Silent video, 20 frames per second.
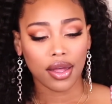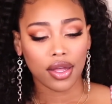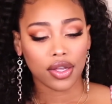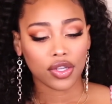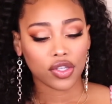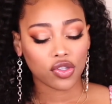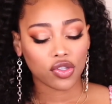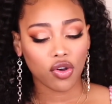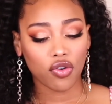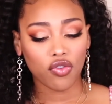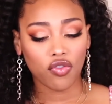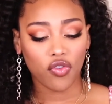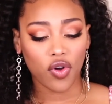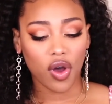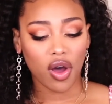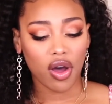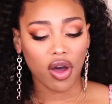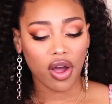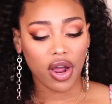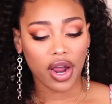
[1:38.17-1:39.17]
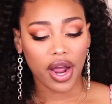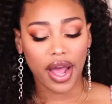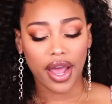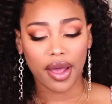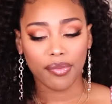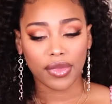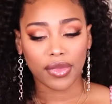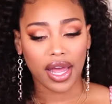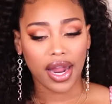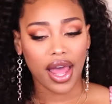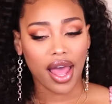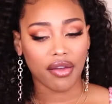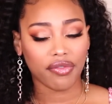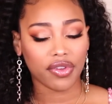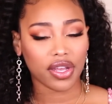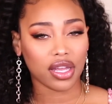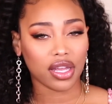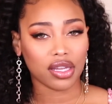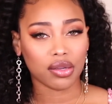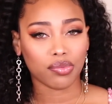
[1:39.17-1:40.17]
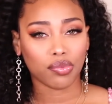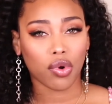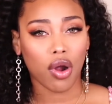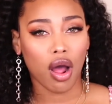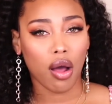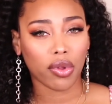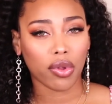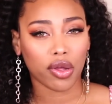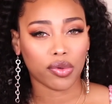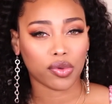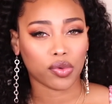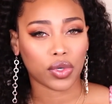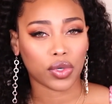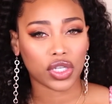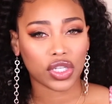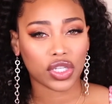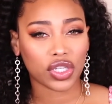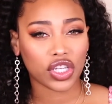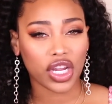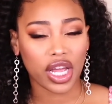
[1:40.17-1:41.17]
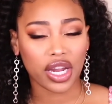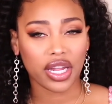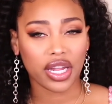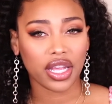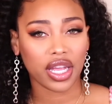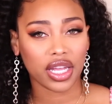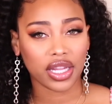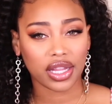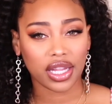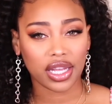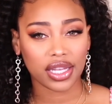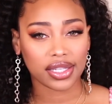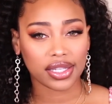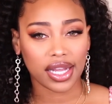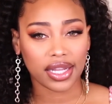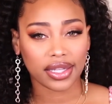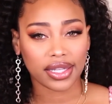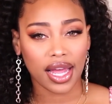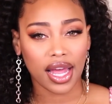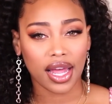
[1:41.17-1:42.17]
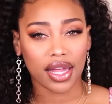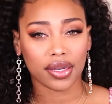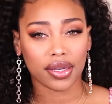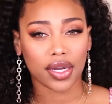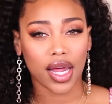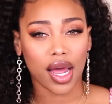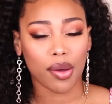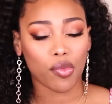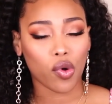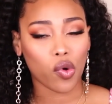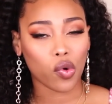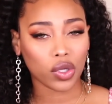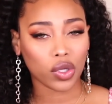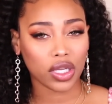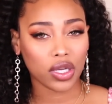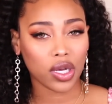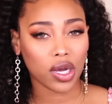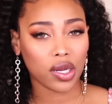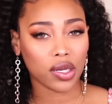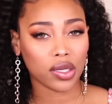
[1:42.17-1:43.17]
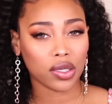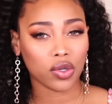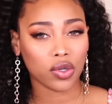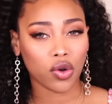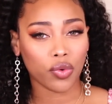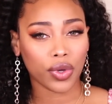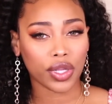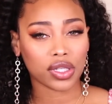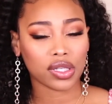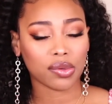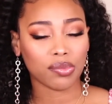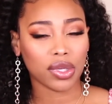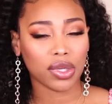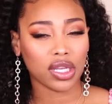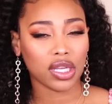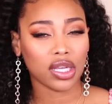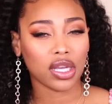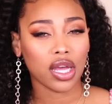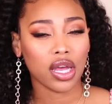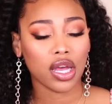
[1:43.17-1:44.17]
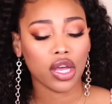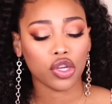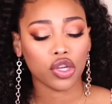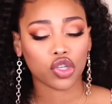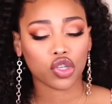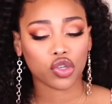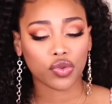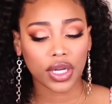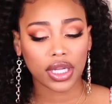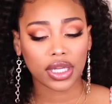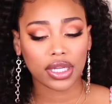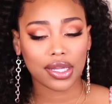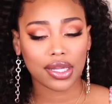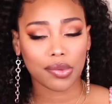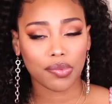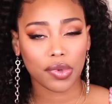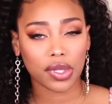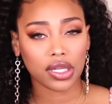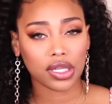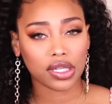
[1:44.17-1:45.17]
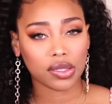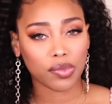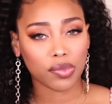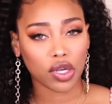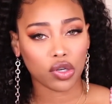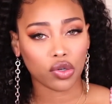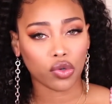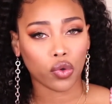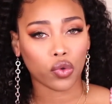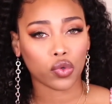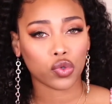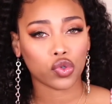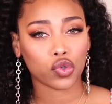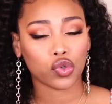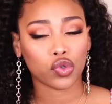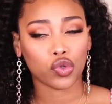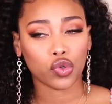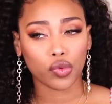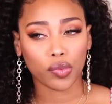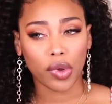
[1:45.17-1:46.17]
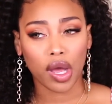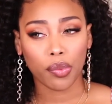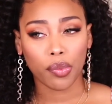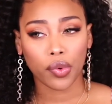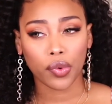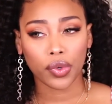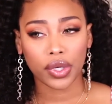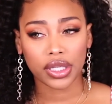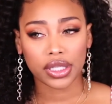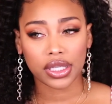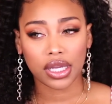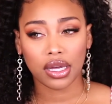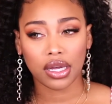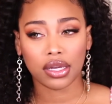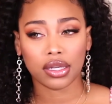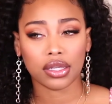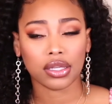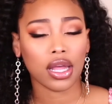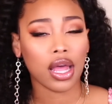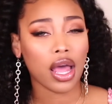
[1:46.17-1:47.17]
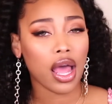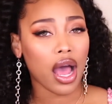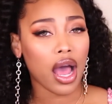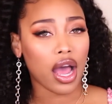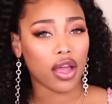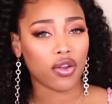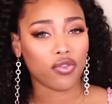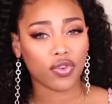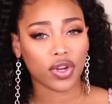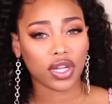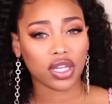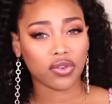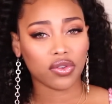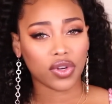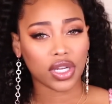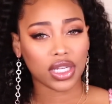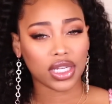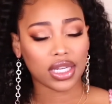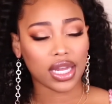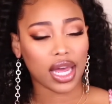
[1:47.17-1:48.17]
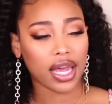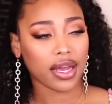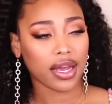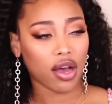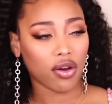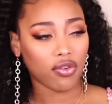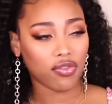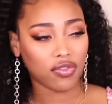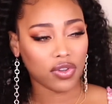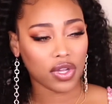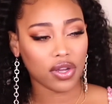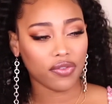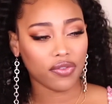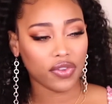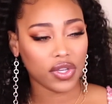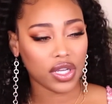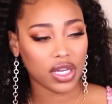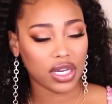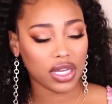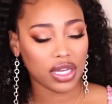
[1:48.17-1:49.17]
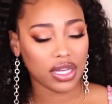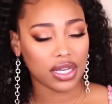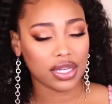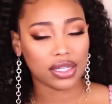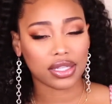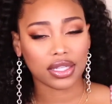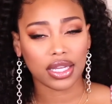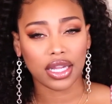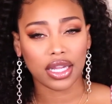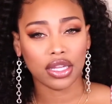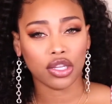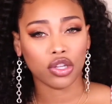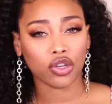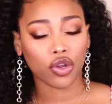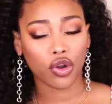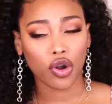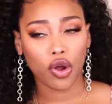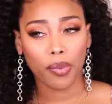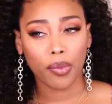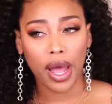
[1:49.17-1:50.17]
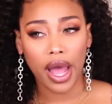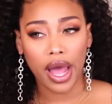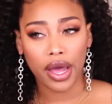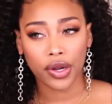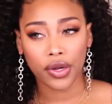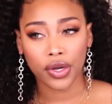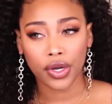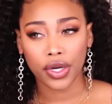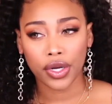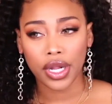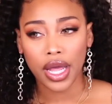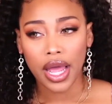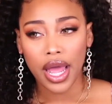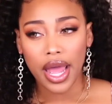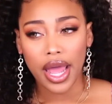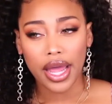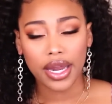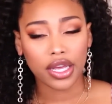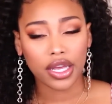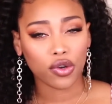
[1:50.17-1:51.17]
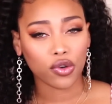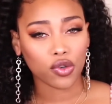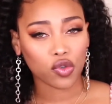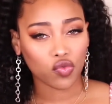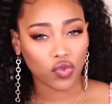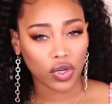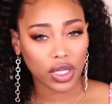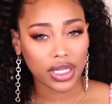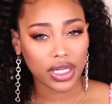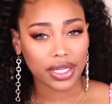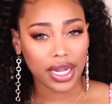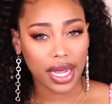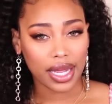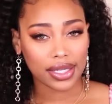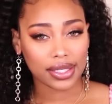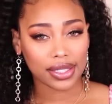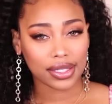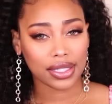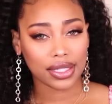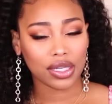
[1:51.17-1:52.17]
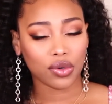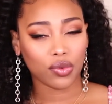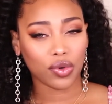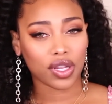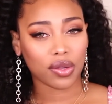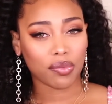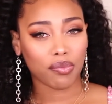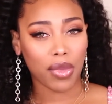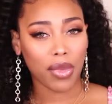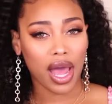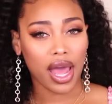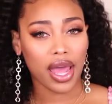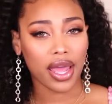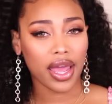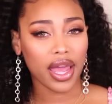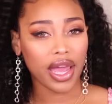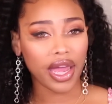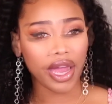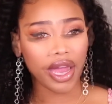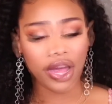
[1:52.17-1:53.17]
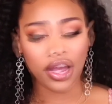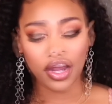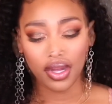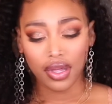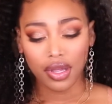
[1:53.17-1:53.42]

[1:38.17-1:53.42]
so far I'm not having any problems with shedding and things like that. I'm only going to be strictly keeping these bundles to do my ponytail. I really like how fluffy it is and the curl pattern, and it goes really nicely with my hair.